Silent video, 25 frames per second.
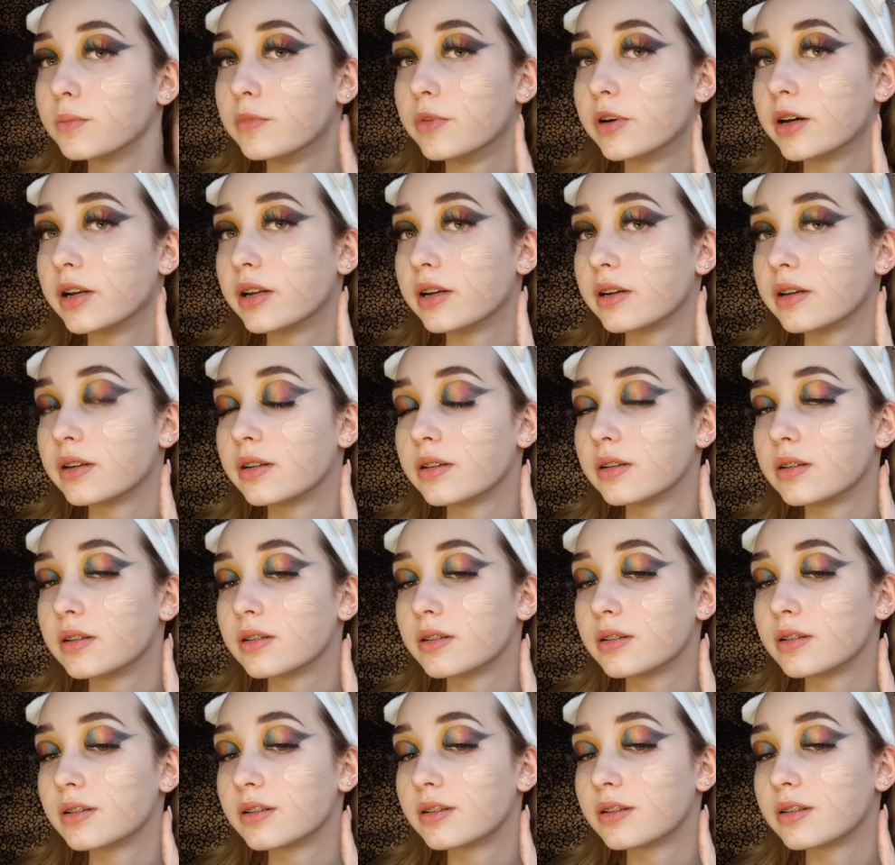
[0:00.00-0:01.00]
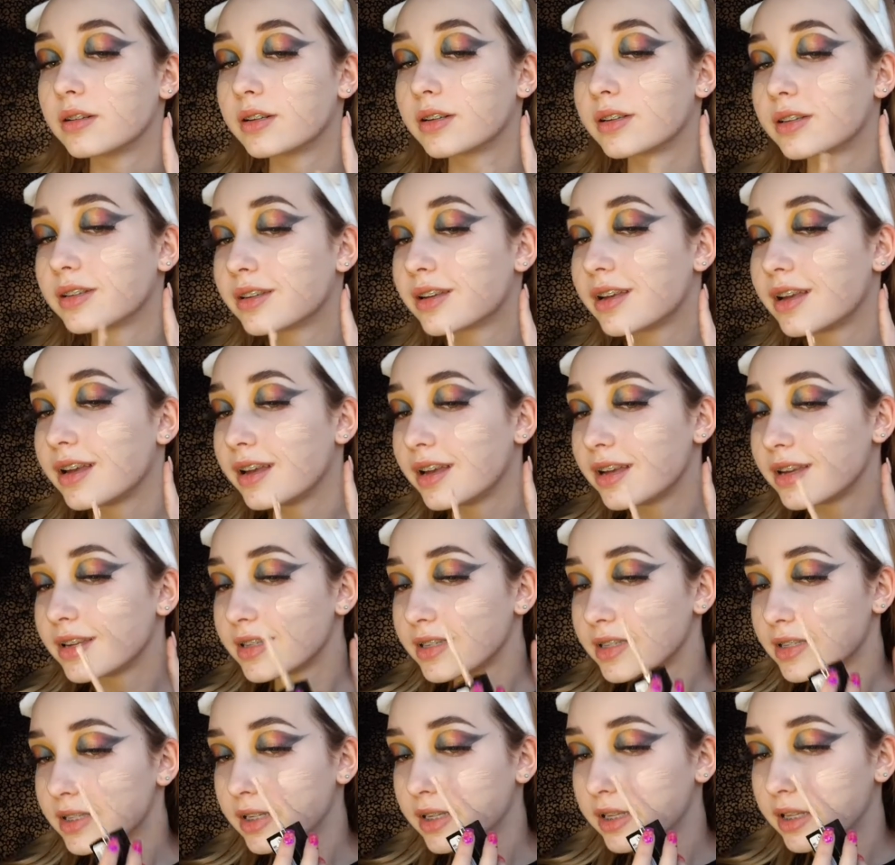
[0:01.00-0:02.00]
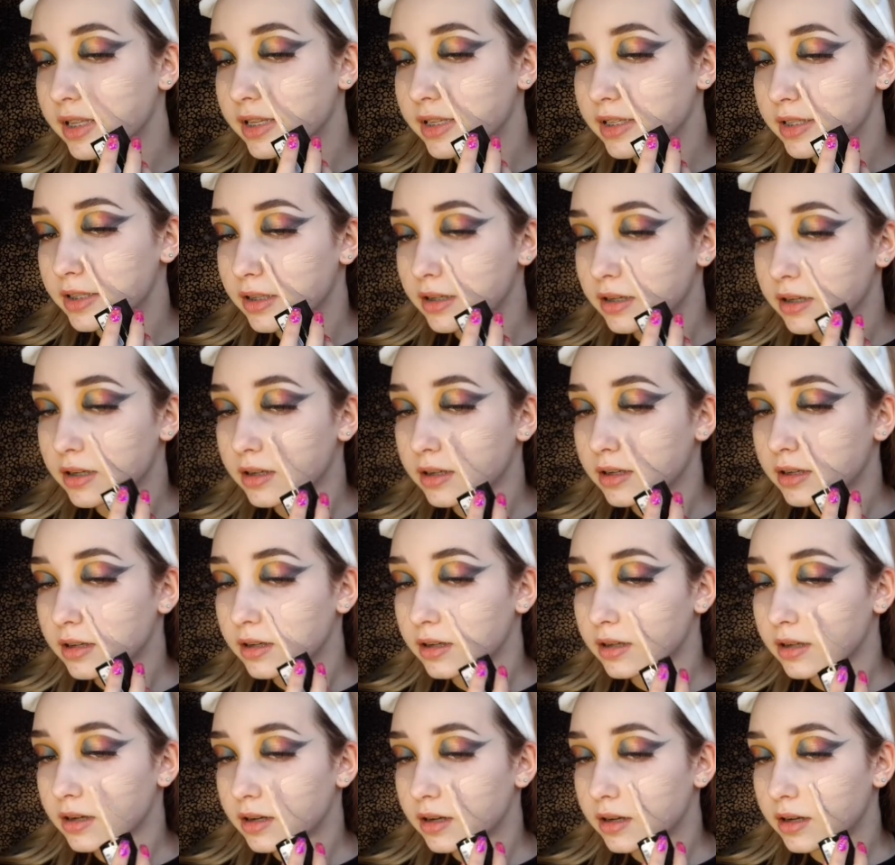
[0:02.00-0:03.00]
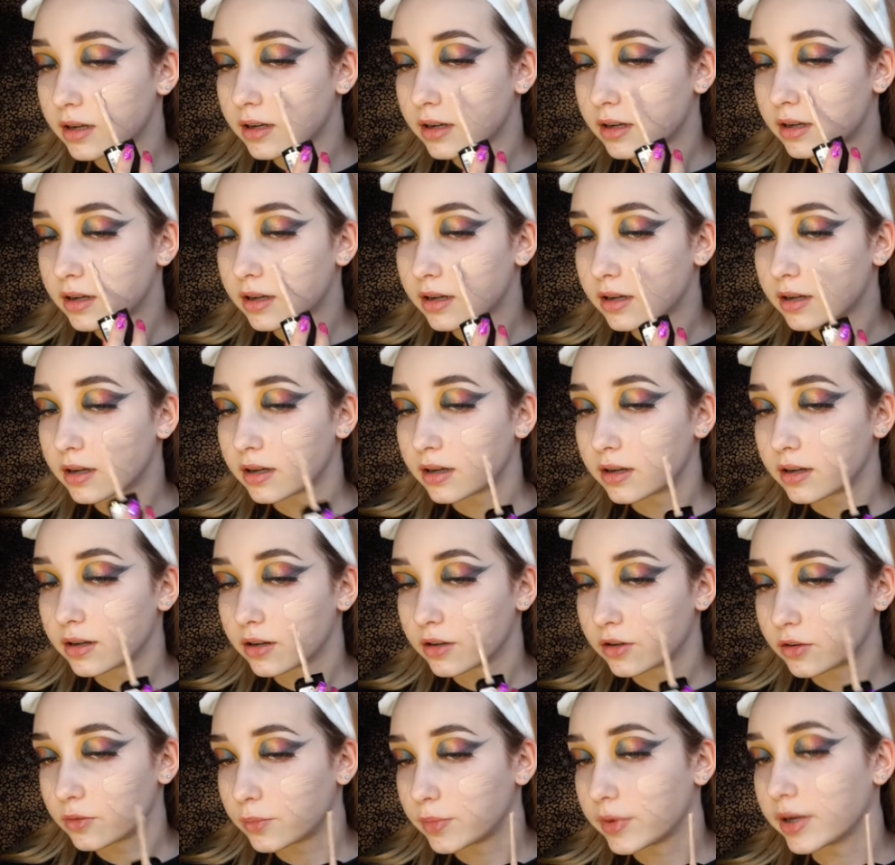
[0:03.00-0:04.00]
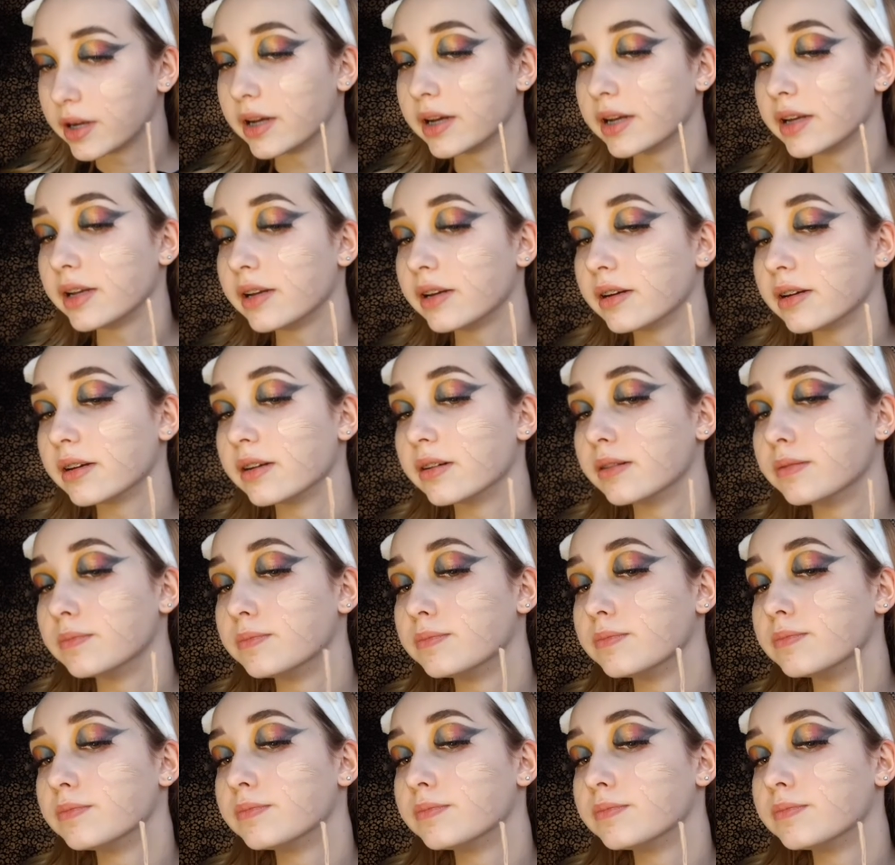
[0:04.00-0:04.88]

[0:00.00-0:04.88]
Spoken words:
But see this? All my I